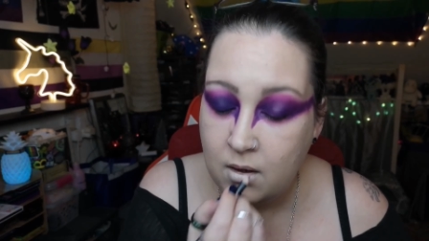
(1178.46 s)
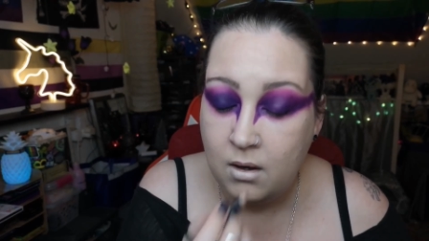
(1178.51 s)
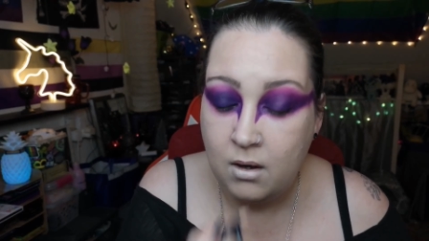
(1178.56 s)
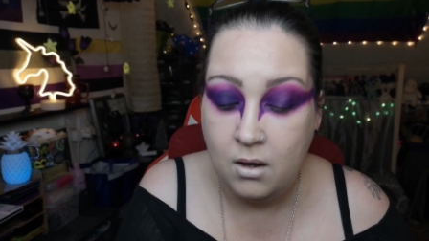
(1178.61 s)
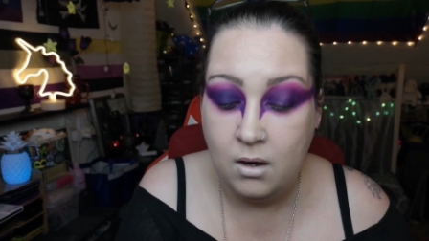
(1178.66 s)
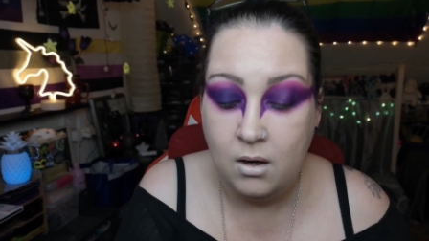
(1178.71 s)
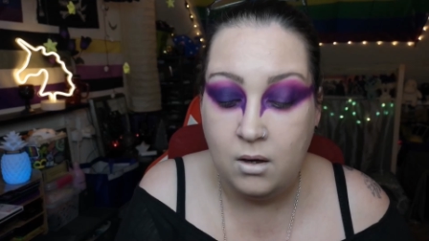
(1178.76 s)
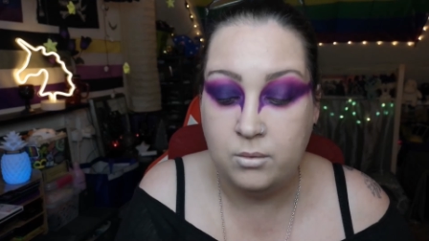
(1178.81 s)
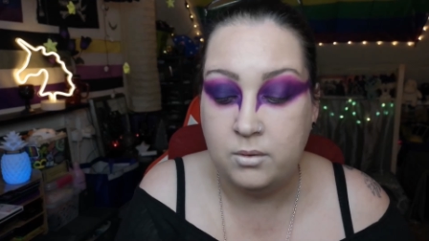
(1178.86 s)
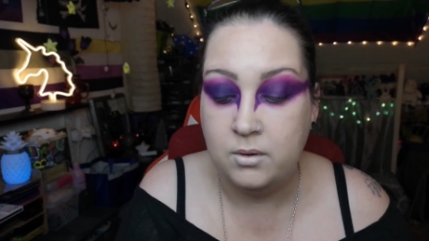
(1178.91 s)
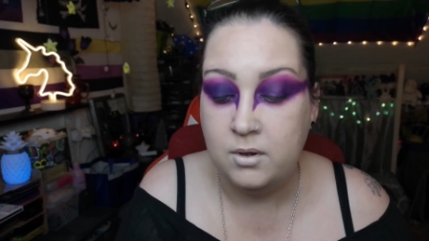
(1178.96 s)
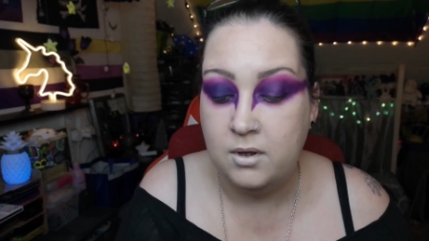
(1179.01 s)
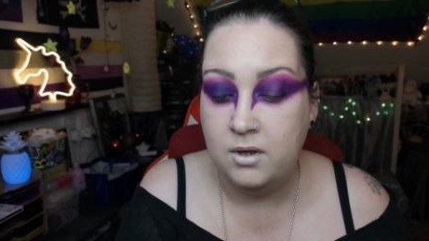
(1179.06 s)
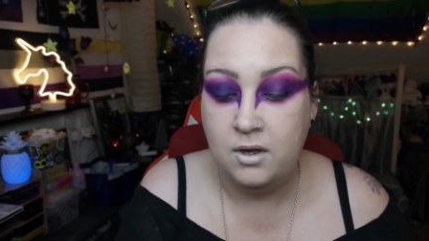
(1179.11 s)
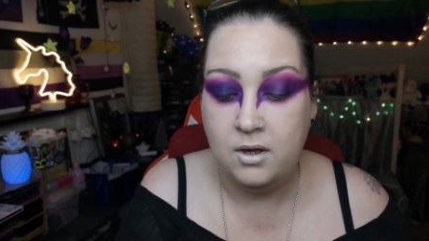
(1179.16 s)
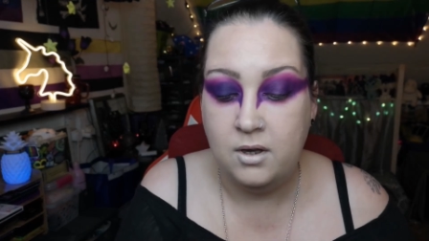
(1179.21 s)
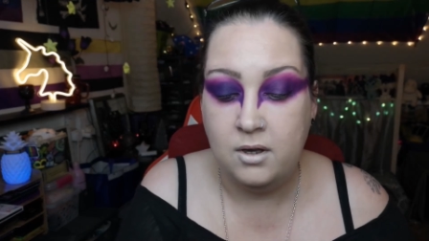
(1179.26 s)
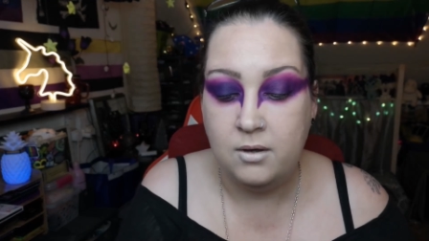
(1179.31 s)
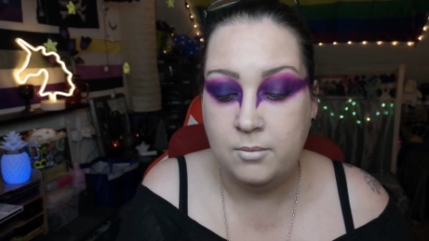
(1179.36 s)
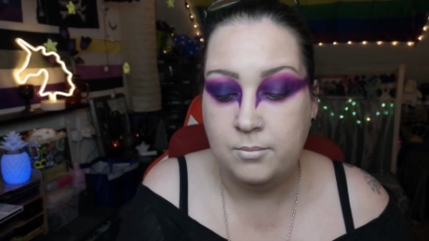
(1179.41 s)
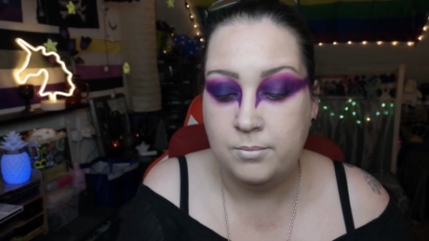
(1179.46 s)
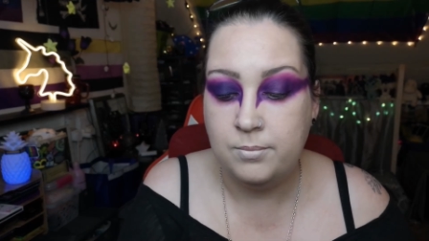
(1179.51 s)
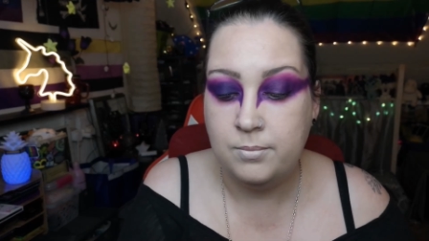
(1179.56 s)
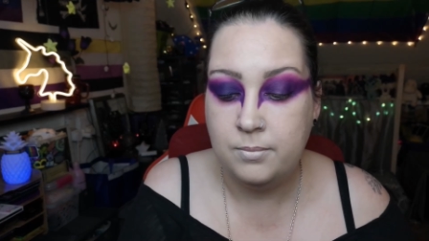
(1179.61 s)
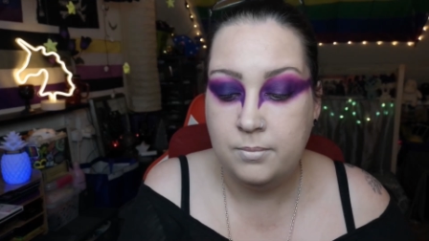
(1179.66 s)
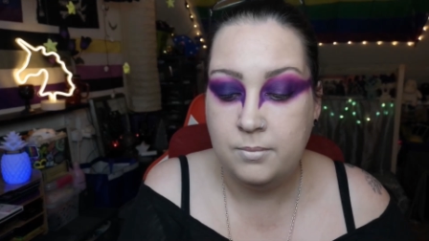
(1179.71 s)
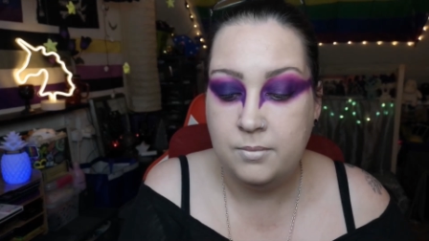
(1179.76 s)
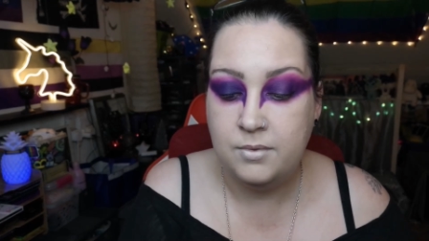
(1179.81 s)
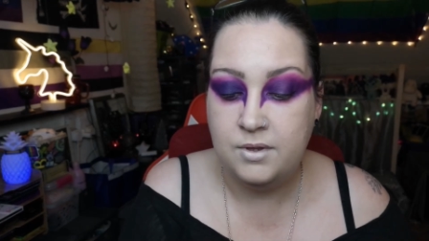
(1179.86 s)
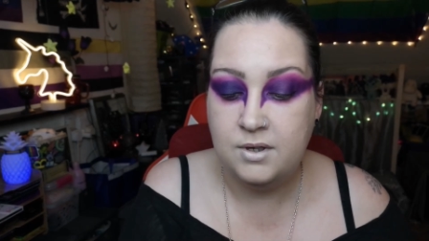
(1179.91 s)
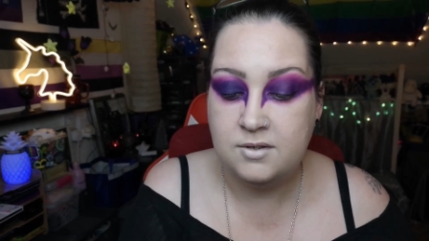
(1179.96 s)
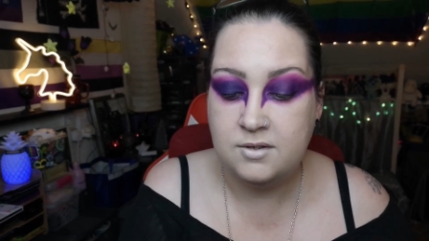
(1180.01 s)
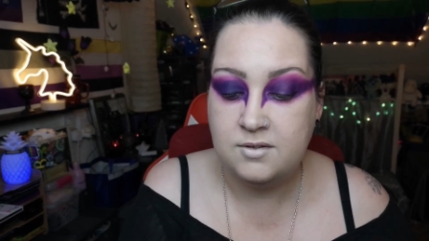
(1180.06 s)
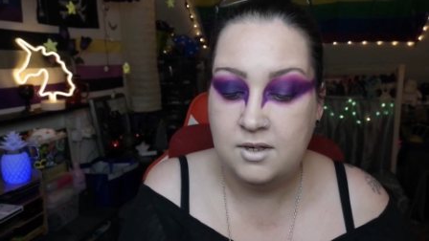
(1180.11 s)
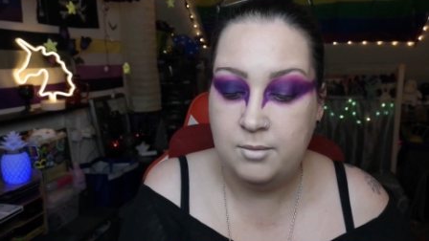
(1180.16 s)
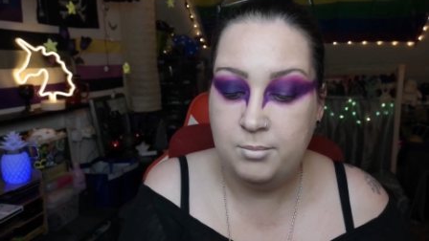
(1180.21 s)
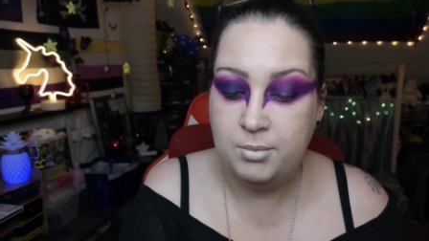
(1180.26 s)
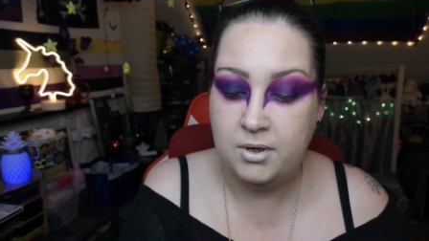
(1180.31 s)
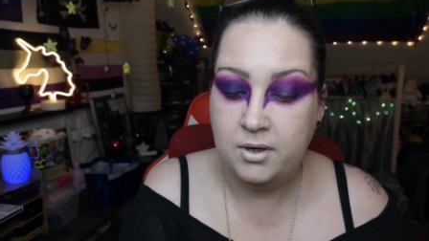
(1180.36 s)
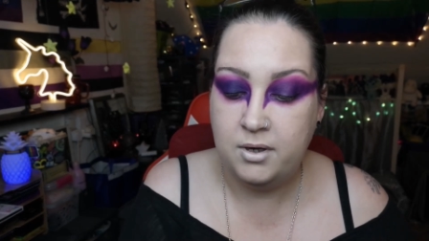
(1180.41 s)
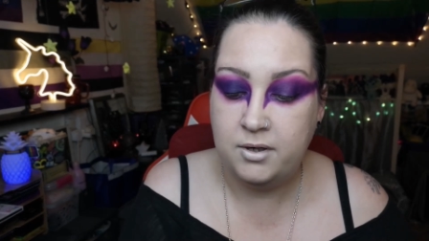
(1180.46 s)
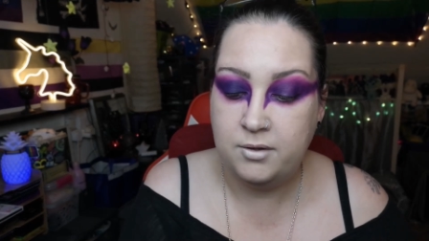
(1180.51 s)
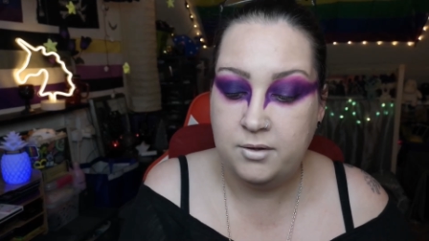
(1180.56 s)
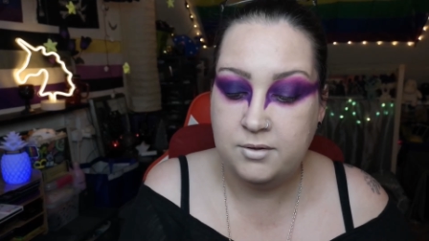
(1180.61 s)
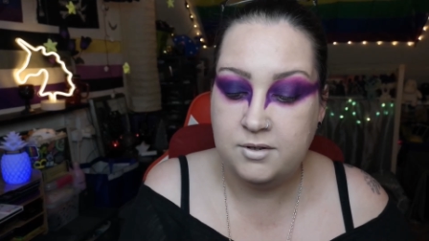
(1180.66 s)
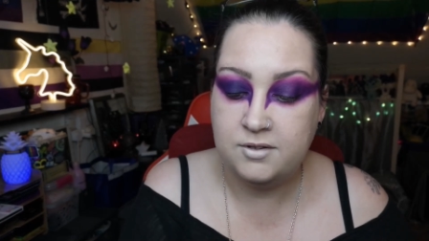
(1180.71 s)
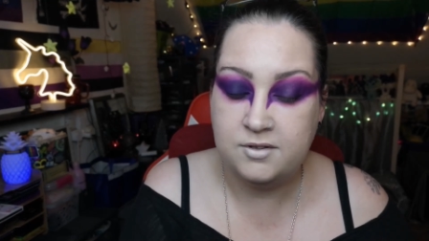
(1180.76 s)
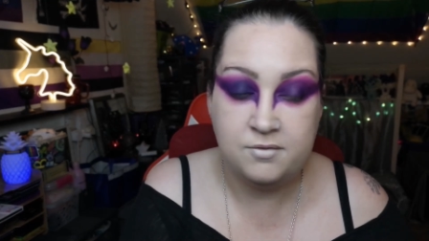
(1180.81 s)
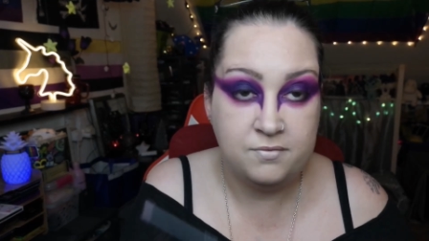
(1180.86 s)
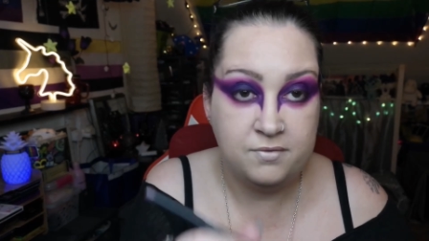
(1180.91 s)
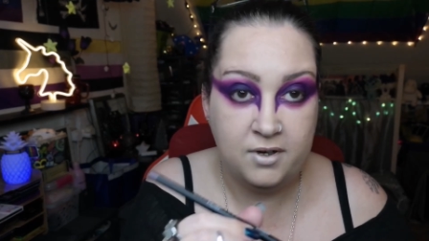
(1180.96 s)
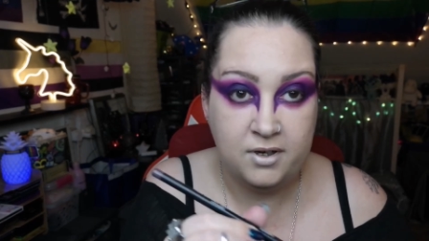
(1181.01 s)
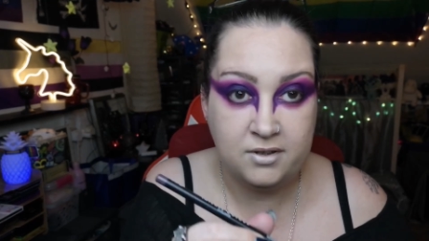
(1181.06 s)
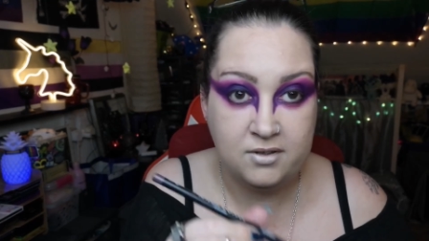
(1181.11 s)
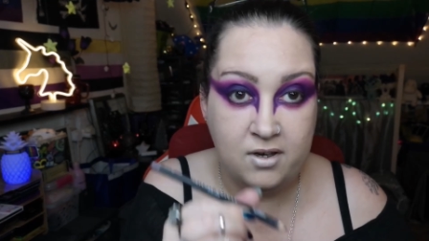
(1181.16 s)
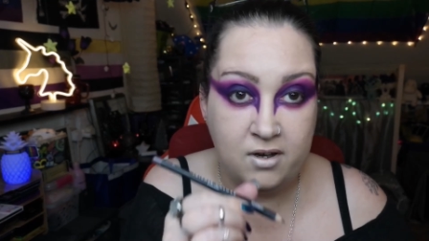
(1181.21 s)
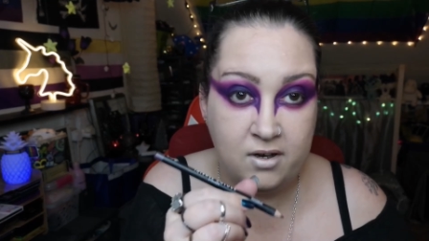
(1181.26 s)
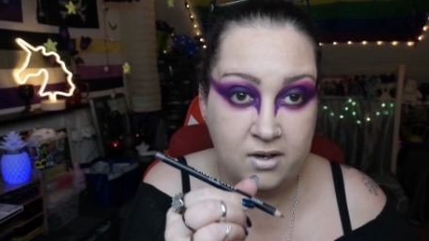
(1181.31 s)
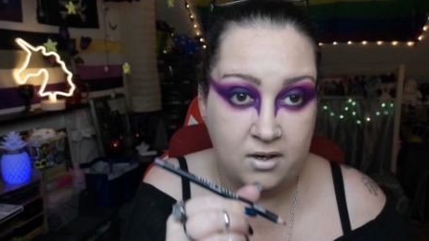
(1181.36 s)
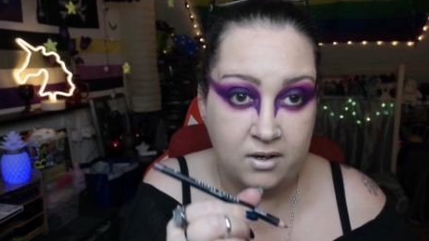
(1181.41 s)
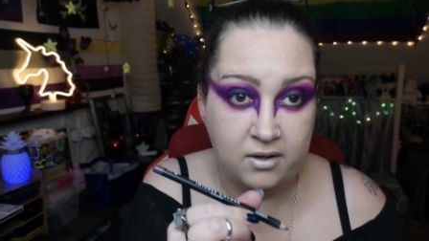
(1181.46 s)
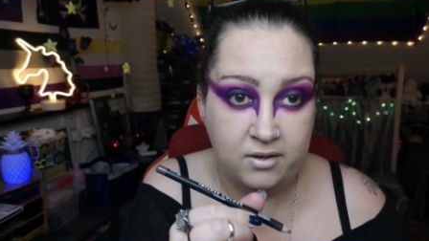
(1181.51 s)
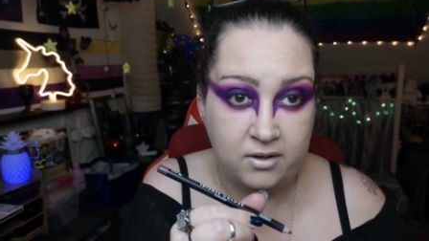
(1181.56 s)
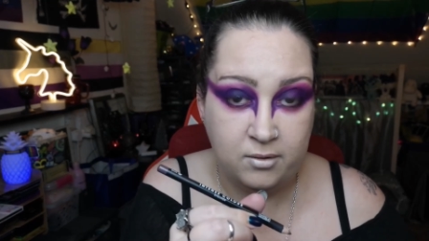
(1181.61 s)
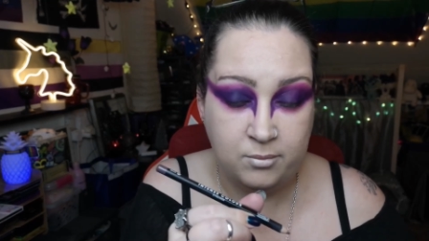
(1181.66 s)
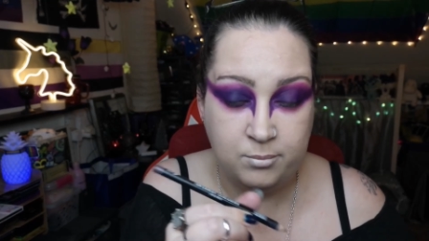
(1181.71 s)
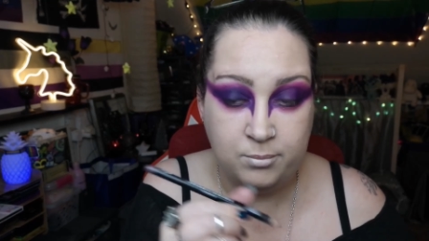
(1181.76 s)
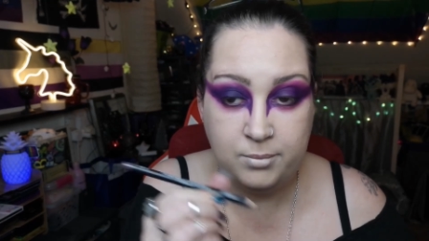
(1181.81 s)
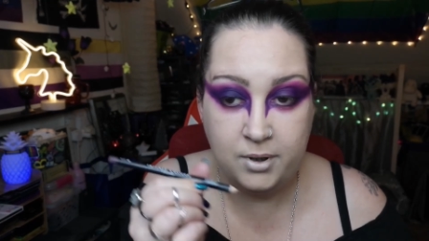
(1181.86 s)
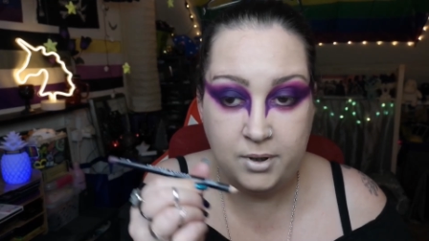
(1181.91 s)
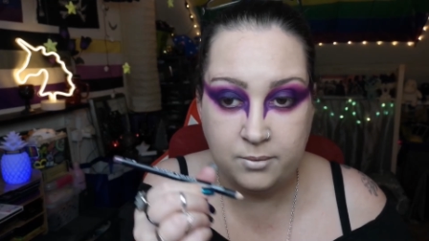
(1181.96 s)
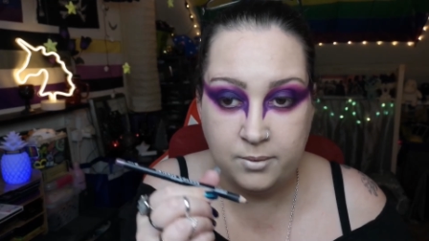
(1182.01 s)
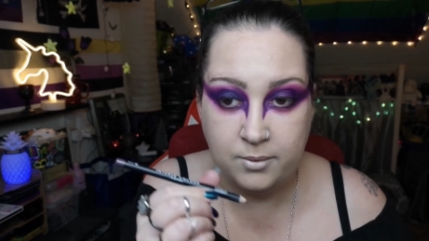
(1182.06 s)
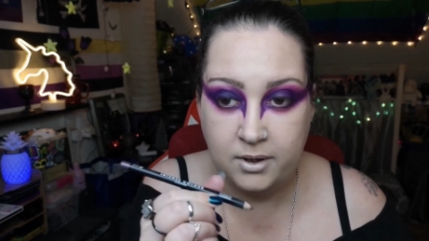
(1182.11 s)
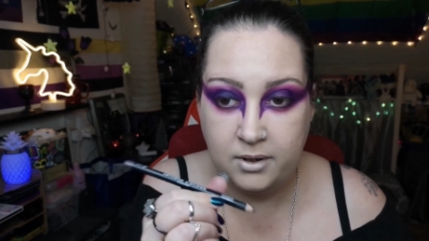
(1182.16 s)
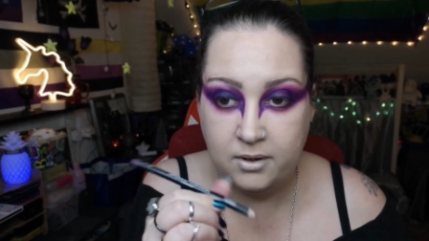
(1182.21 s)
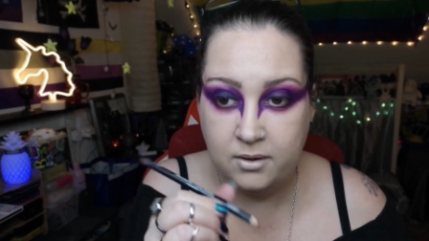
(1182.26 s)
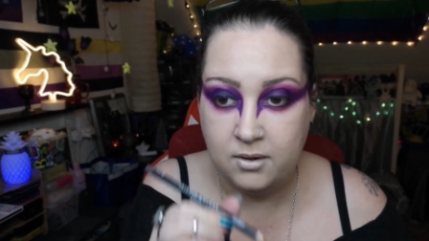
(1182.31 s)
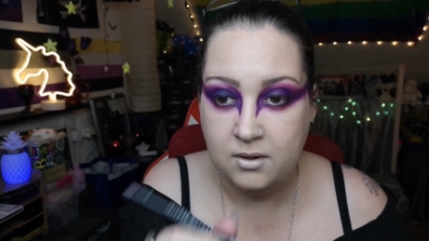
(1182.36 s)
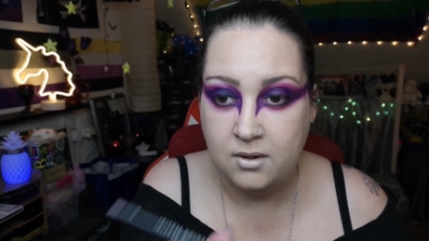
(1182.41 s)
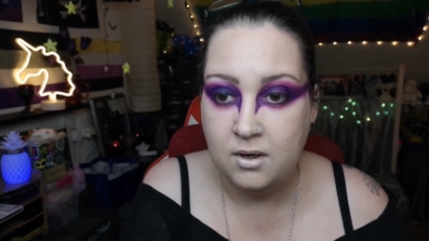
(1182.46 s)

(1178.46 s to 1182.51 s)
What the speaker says: Oh, this lip liner is in fact eyeliner, by the way.